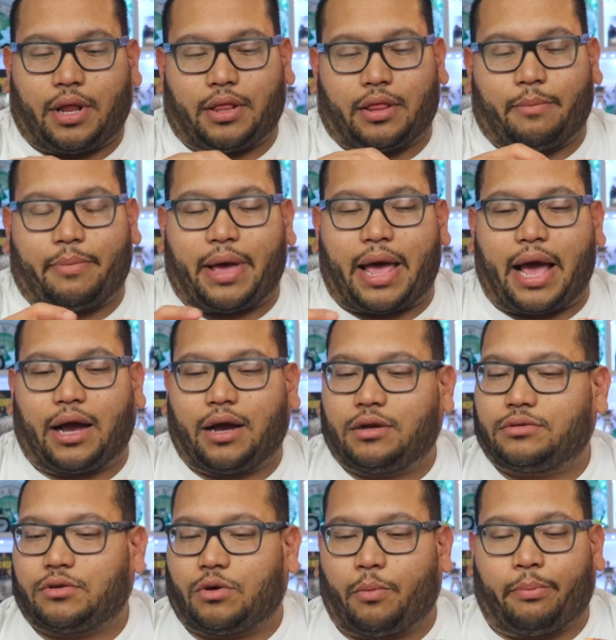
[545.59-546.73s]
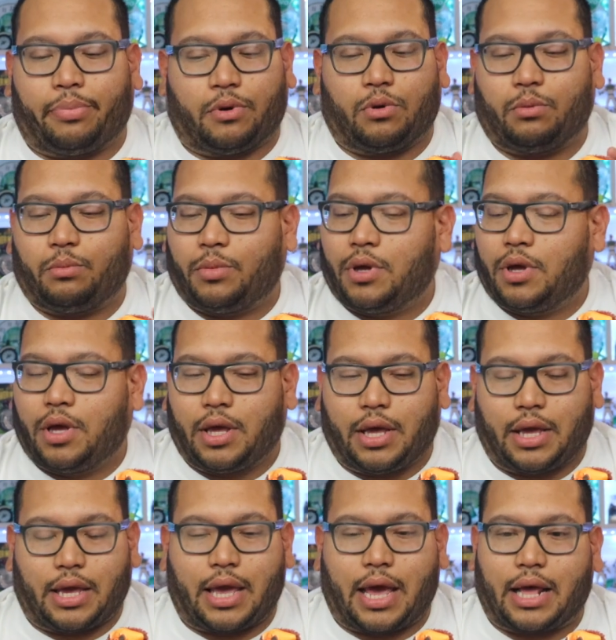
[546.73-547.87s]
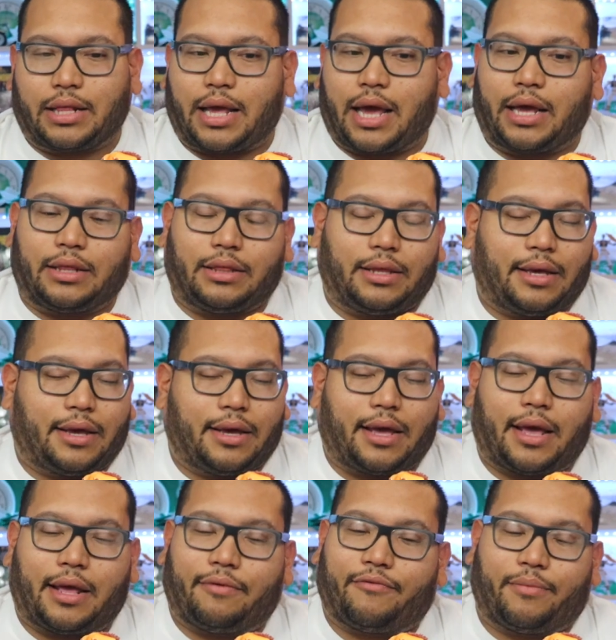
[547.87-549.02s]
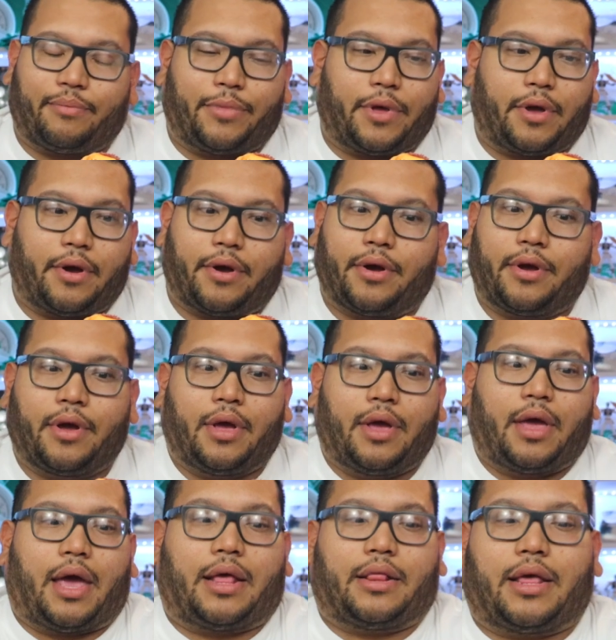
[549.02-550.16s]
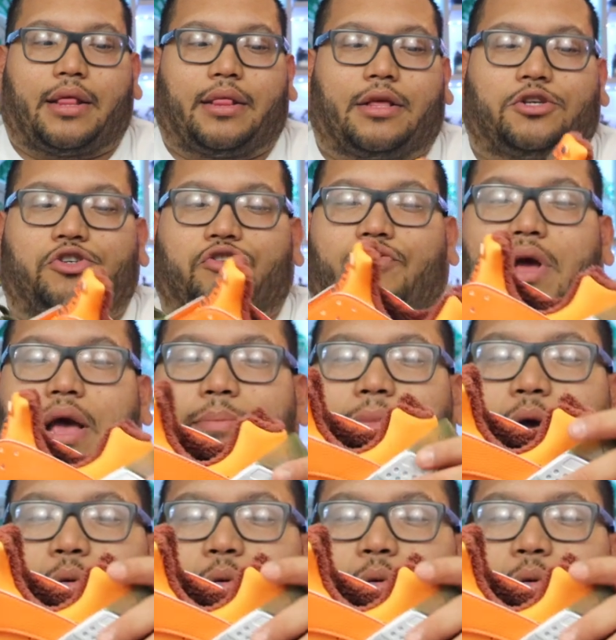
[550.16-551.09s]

in the back. So boom, he had the idea, and from there, and then the strap